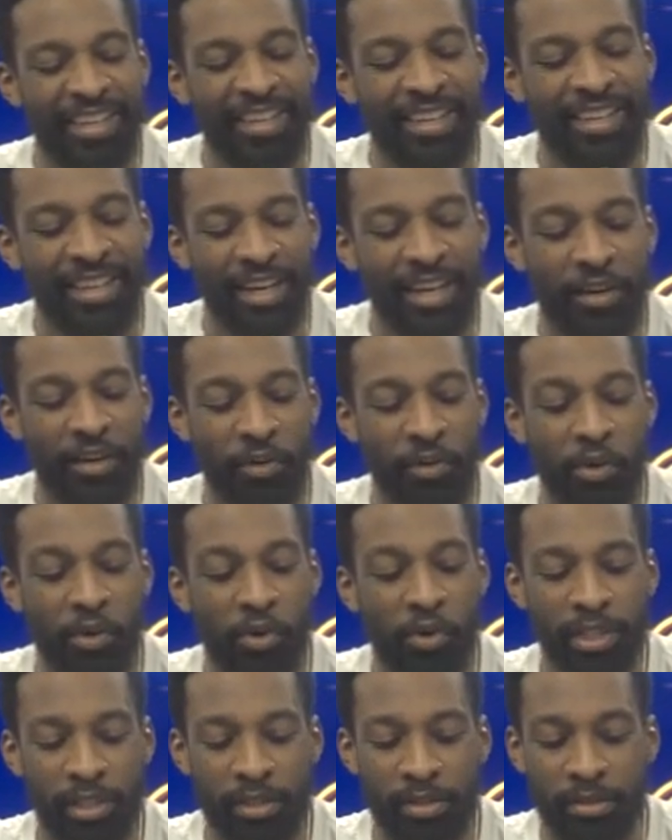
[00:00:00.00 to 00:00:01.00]
Uh, of course
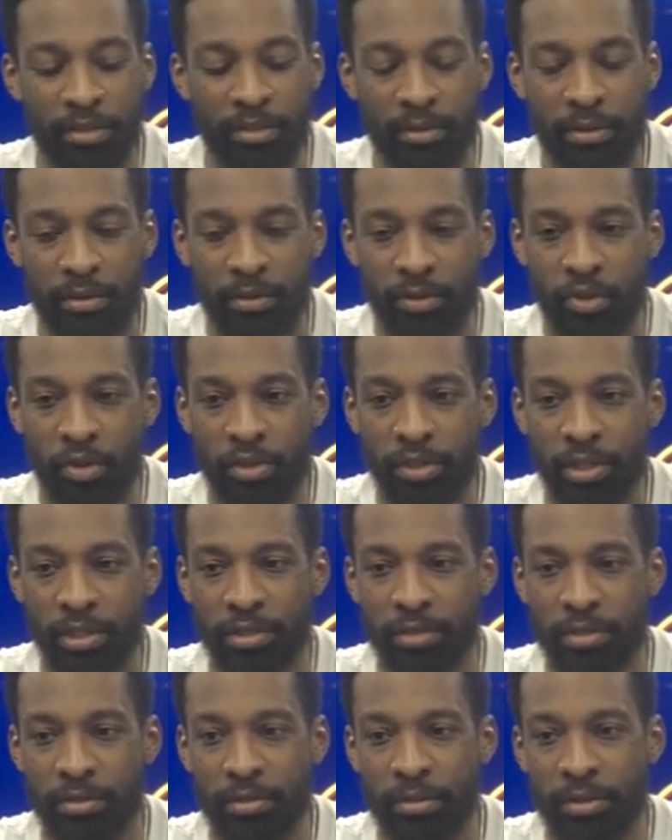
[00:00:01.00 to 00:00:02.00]
I do. Of course I
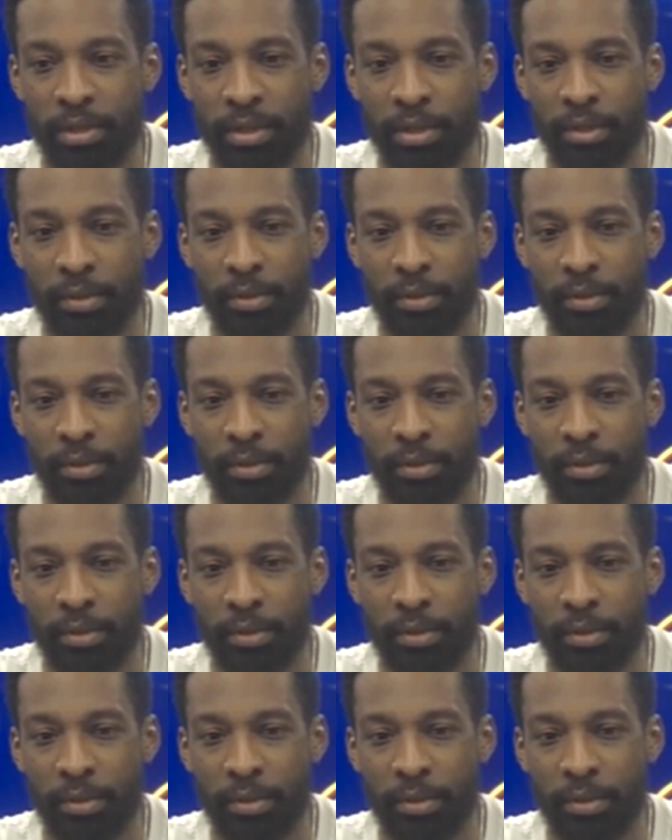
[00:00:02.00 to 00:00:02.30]
do. Uh,